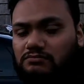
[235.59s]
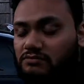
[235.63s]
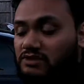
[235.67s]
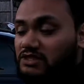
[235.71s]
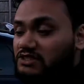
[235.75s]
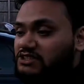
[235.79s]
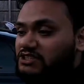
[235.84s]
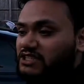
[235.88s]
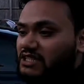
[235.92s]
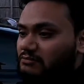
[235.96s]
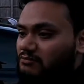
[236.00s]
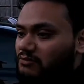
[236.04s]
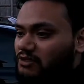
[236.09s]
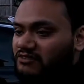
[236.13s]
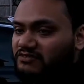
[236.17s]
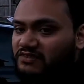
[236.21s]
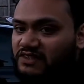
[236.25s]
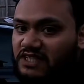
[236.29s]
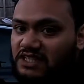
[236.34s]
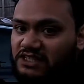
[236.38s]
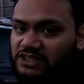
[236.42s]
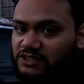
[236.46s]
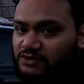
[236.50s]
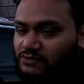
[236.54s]
But yeah,
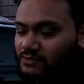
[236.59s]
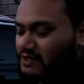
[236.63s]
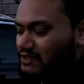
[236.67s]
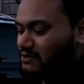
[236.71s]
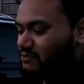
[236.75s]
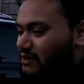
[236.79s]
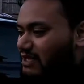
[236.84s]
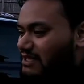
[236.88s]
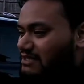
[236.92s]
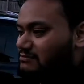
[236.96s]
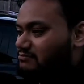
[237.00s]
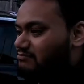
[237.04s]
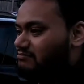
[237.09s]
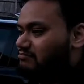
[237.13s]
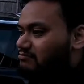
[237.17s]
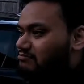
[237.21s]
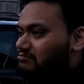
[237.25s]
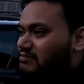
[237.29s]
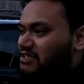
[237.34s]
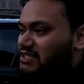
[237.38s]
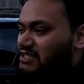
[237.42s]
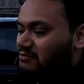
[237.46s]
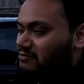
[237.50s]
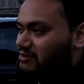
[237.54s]
modifications were quite
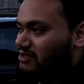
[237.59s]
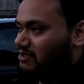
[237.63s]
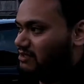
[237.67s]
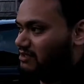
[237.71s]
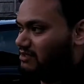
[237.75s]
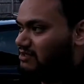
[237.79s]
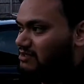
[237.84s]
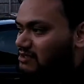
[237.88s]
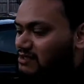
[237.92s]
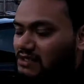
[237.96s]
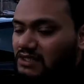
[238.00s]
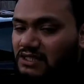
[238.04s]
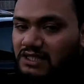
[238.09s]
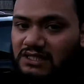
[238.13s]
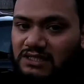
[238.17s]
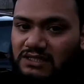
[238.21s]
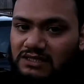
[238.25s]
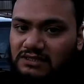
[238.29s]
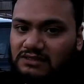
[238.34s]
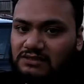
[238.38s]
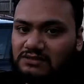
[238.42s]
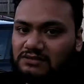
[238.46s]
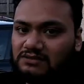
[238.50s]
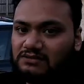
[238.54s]
minimal
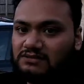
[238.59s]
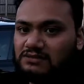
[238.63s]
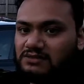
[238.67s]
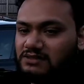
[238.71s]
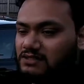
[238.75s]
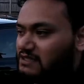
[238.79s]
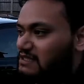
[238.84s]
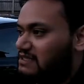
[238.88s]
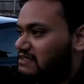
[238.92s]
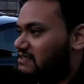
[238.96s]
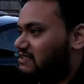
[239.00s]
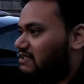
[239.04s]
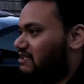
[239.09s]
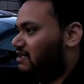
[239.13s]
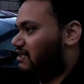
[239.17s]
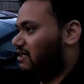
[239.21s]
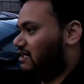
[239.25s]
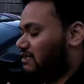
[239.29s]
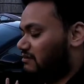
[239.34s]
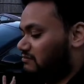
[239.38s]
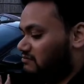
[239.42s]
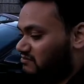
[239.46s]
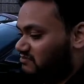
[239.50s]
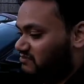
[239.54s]
to this
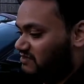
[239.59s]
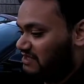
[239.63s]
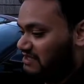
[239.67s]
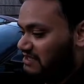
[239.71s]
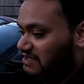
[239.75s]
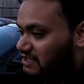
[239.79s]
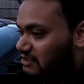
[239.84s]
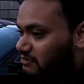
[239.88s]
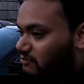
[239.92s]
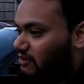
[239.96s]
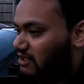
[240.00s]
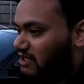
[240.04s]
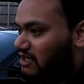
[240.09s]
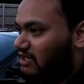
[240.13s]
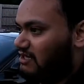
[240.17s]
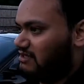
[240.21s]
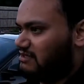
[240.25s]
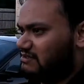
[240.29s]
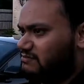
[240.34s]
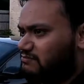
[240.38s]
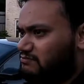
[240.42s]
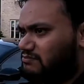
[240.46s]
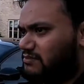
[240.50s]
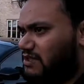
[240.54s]
car video
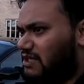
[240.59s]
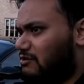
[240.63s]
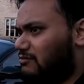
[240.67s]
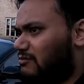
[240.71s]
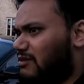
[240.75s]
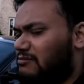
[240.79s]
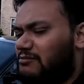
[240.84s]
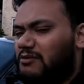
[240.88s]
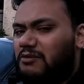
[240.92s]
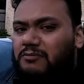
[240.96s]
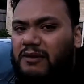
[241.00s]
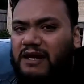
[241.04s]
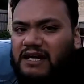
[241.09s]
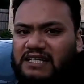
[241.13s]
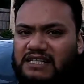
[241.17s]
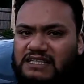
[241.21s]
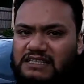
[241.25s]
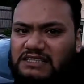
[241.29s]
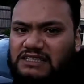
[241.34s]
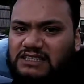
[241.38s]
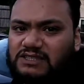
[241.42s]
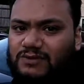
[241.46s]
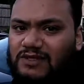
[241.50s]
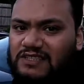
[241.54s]
wise. I remember back
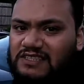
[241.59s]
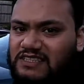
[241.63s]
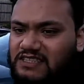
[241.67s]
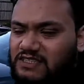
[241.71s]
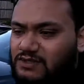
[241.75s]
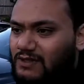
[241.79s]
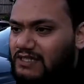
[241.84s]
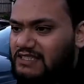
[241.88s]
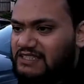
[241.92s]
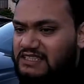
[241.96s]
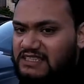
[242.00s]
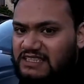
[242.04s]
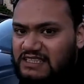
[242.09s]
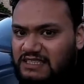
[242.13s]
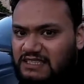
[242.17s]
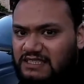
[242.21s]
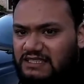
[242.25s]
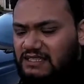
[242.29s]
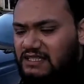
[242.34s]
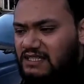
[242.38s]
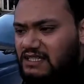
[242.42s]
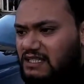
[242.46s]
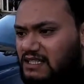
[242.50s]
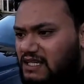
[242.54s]
in 2020
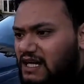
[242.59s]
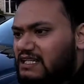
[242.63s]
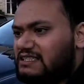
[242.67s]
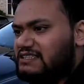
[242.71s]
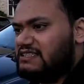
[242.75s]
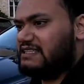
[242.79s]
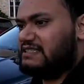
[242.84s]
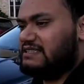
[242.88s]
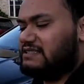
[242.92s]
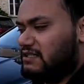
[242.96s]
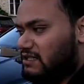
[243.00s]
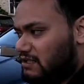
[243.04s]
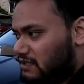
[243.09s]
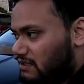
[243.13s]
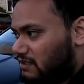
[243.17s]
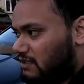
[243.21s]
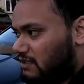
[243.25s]
I did a